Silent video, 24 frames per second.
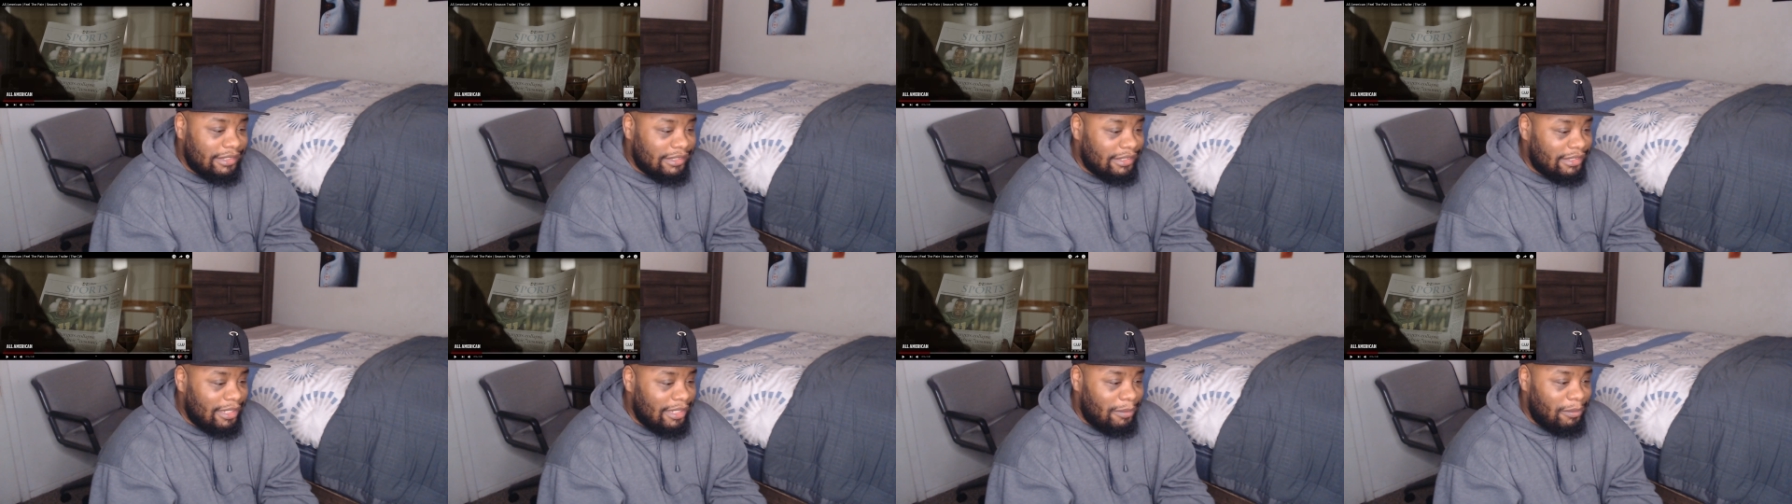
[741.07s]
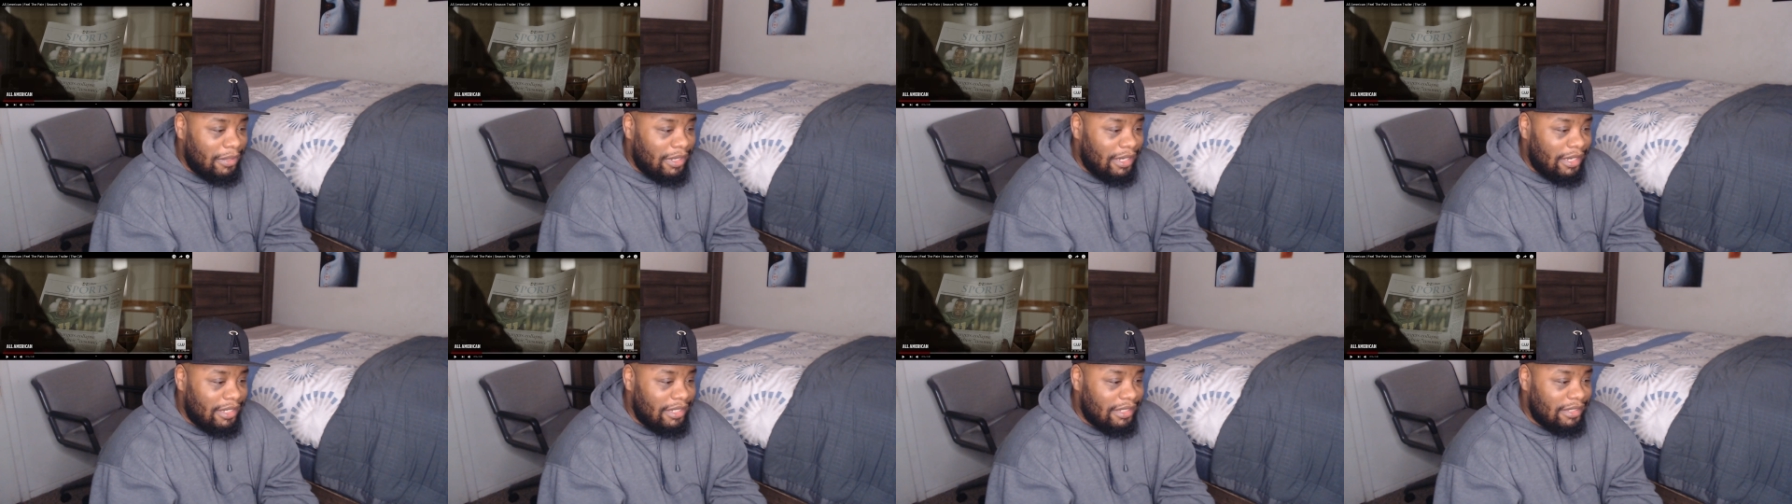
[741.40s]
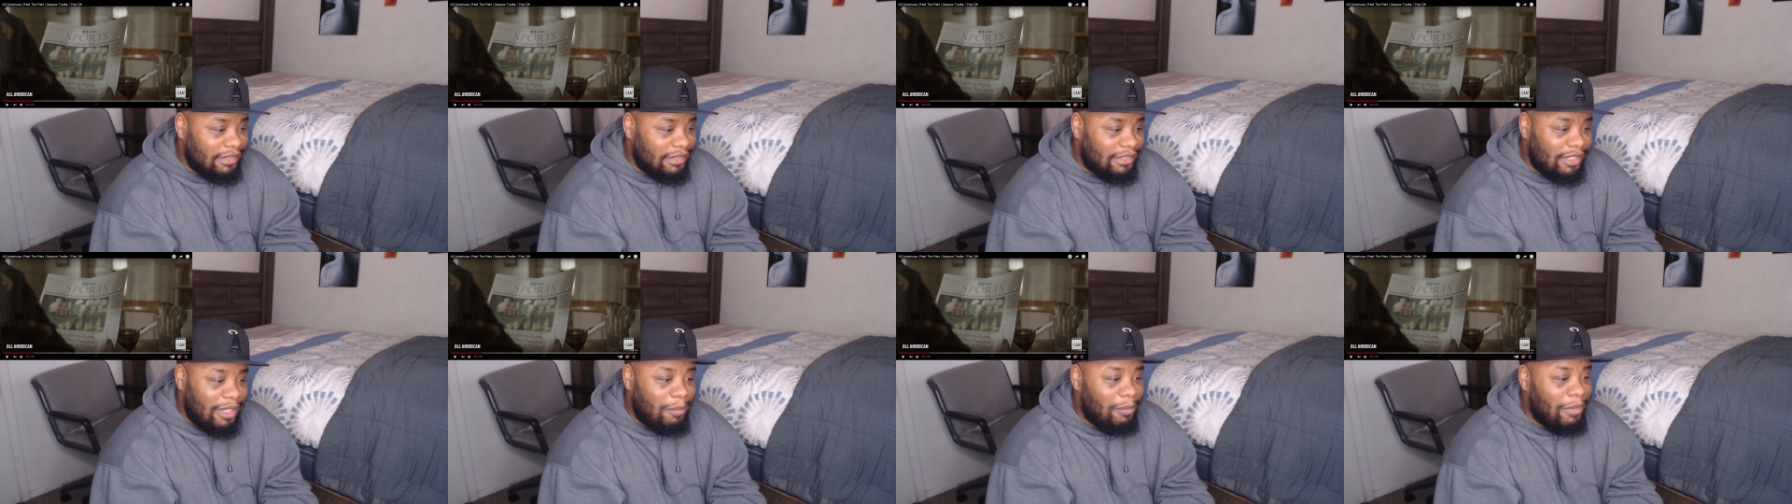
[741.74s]
somebody?
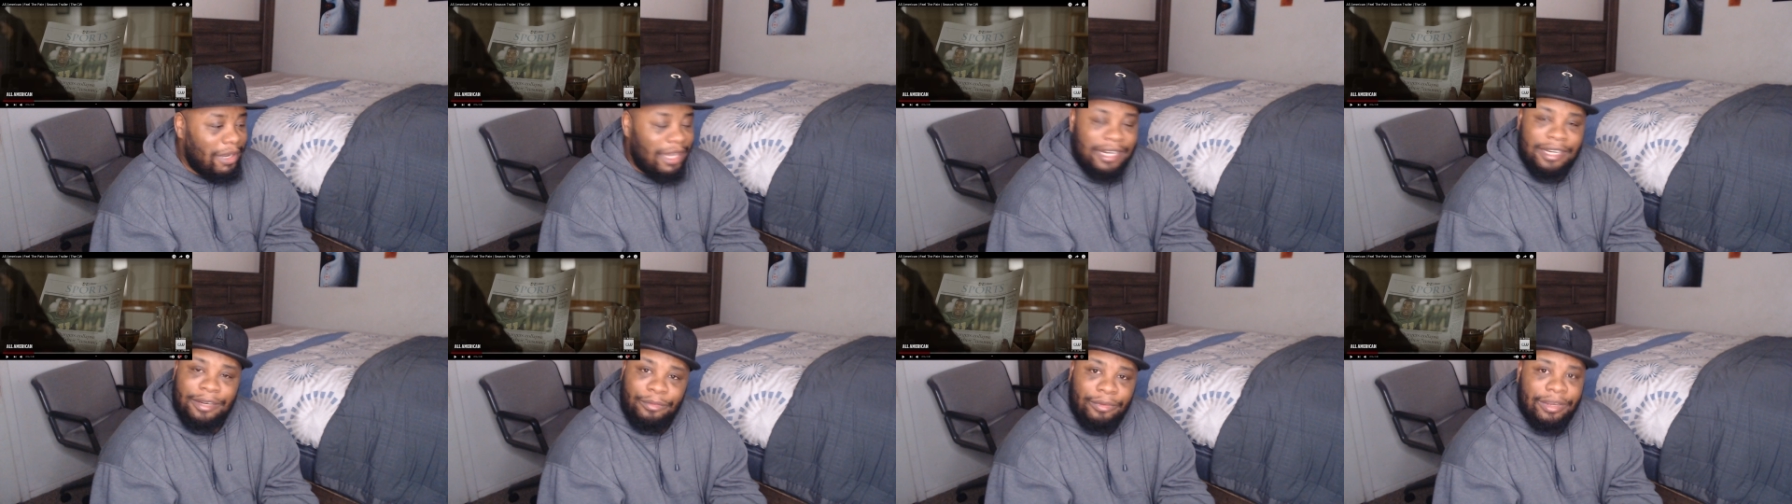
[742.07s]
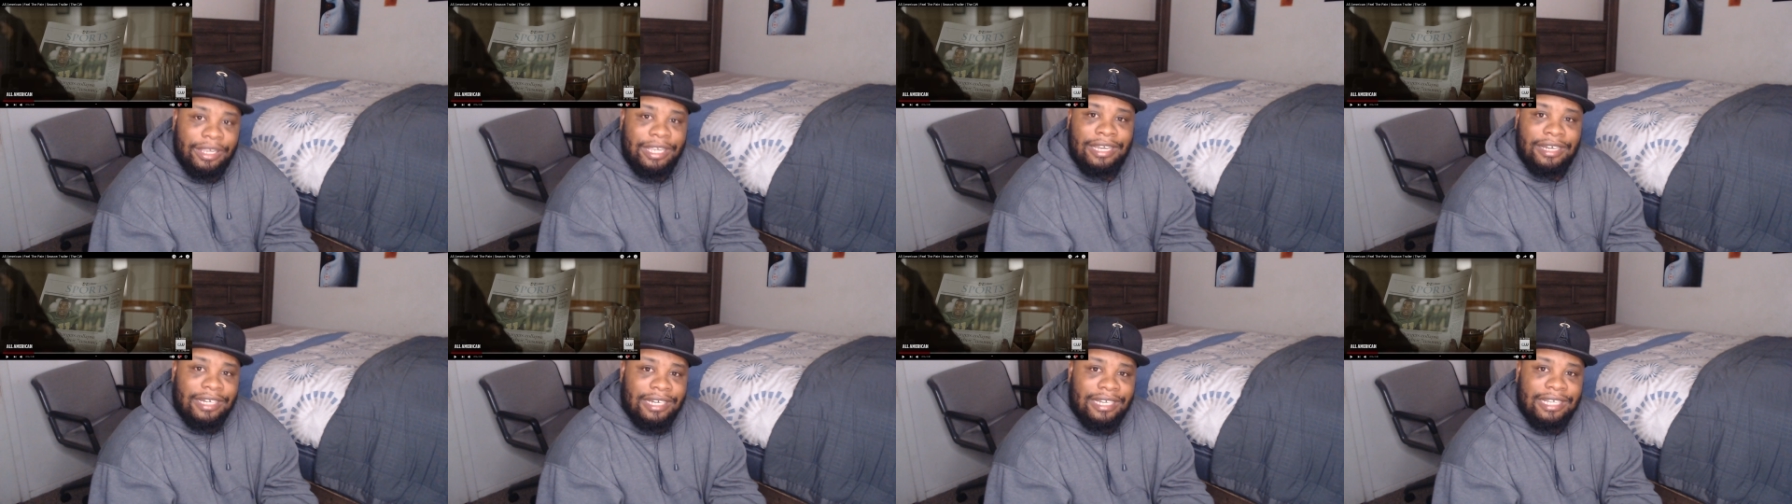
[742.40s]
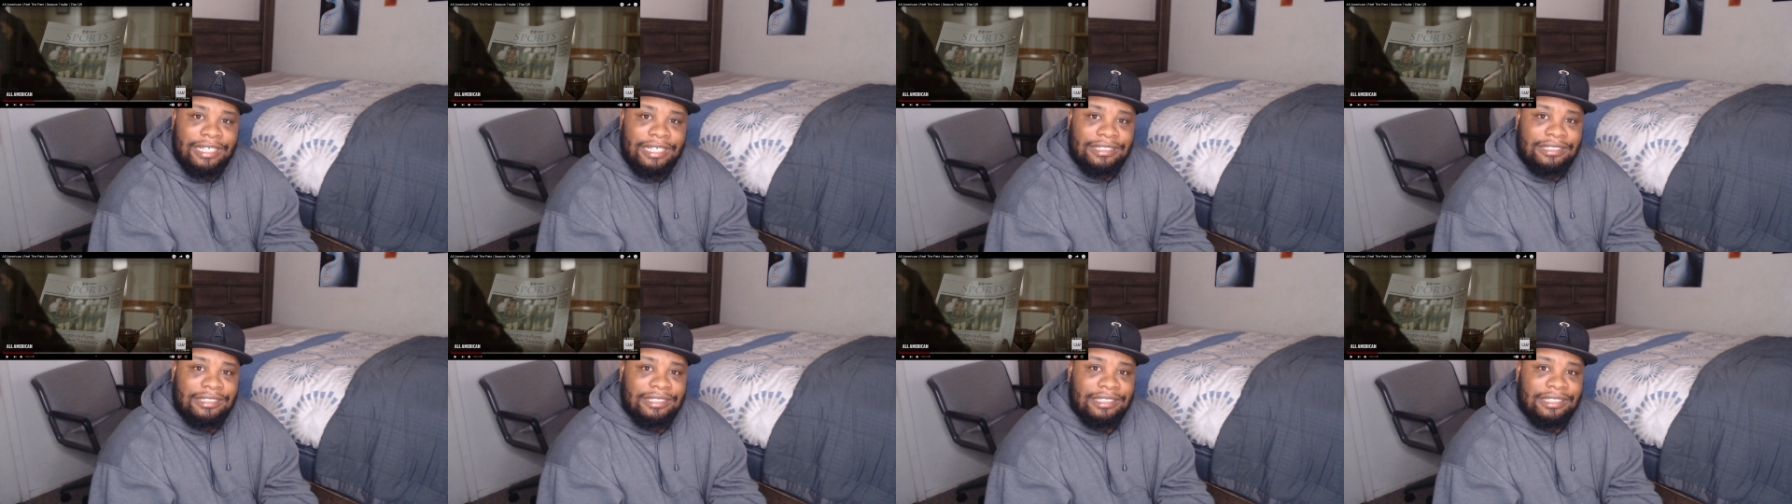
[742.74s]
Somebody reading
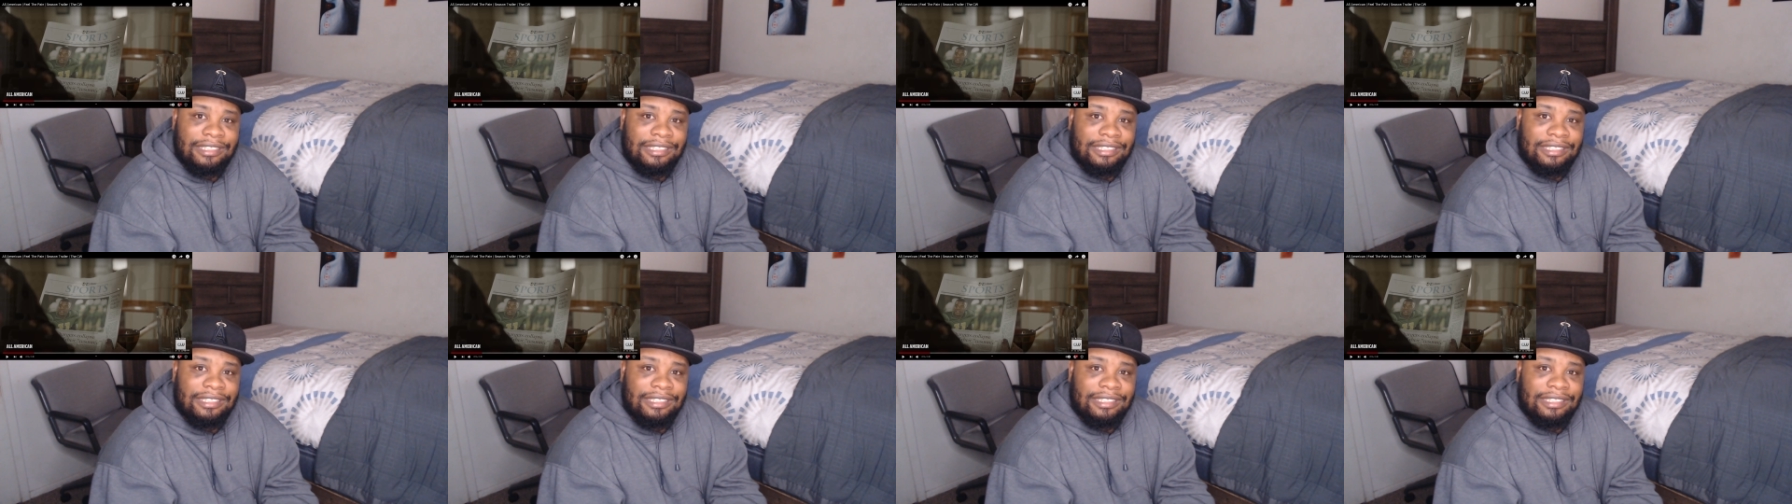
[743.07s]
this?